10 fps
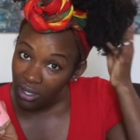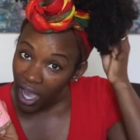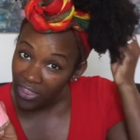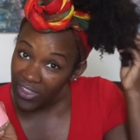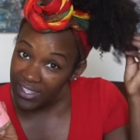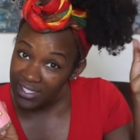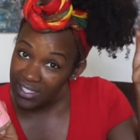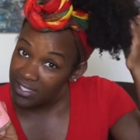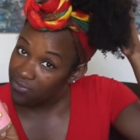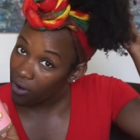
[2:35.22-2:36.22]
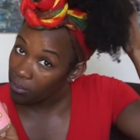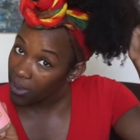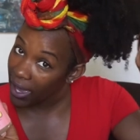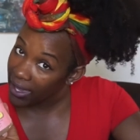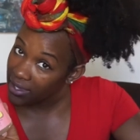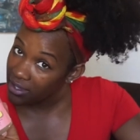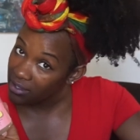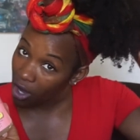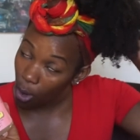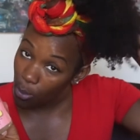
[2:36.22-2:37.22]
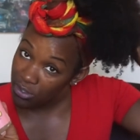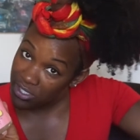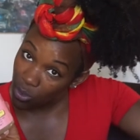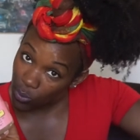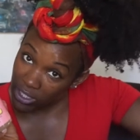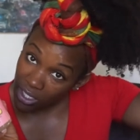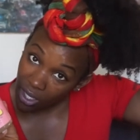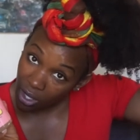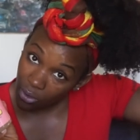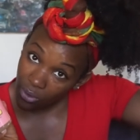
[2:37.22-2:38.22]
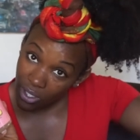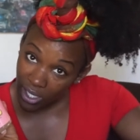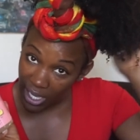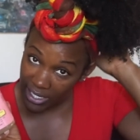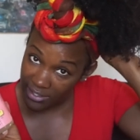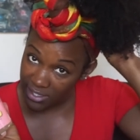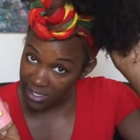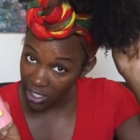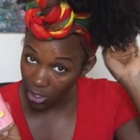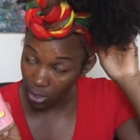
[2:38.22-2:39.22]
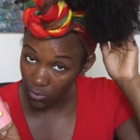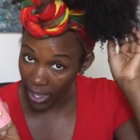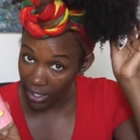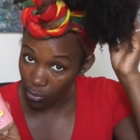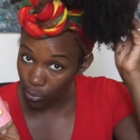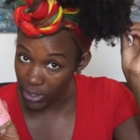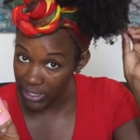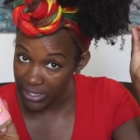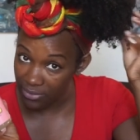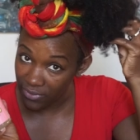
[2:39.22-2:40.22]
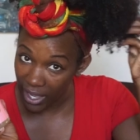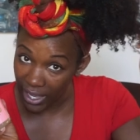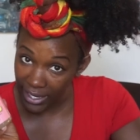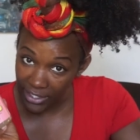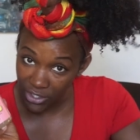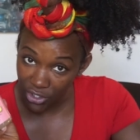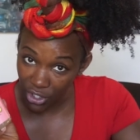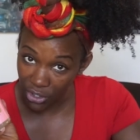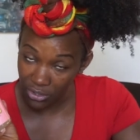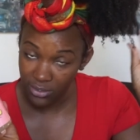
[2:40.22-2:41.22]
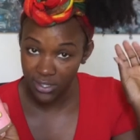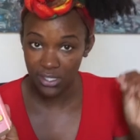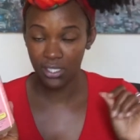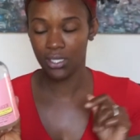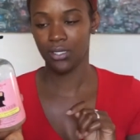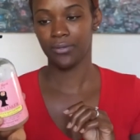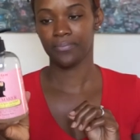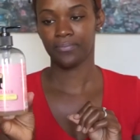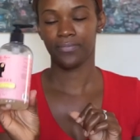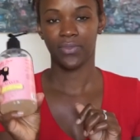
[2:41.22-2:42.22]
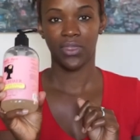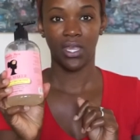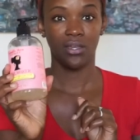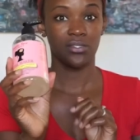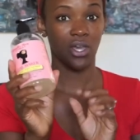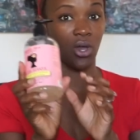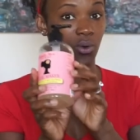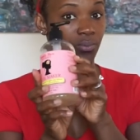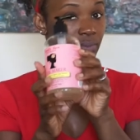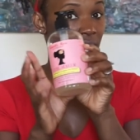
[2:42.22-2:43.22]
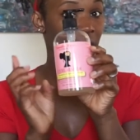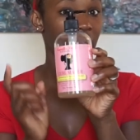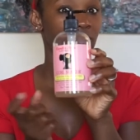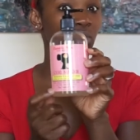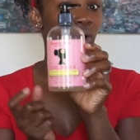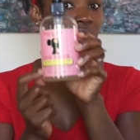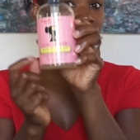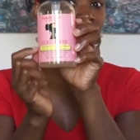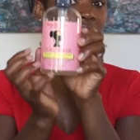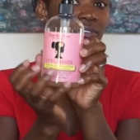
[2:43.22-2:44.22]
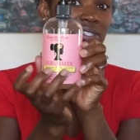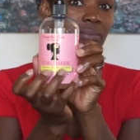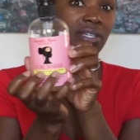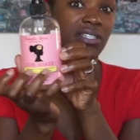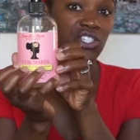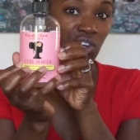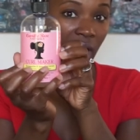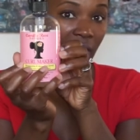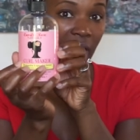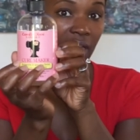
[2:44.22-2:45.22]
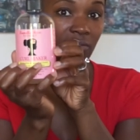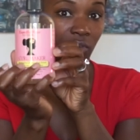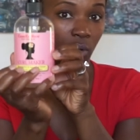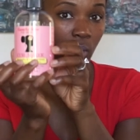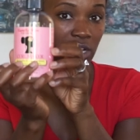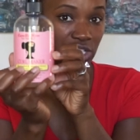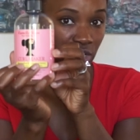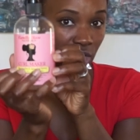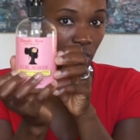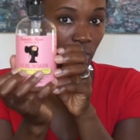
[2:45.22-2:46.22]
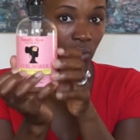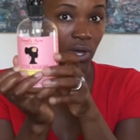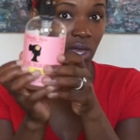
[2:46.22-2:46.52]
And this is from like almost a week ago and it's still like really defined curls. So if you are looking for something to try for a wash and go,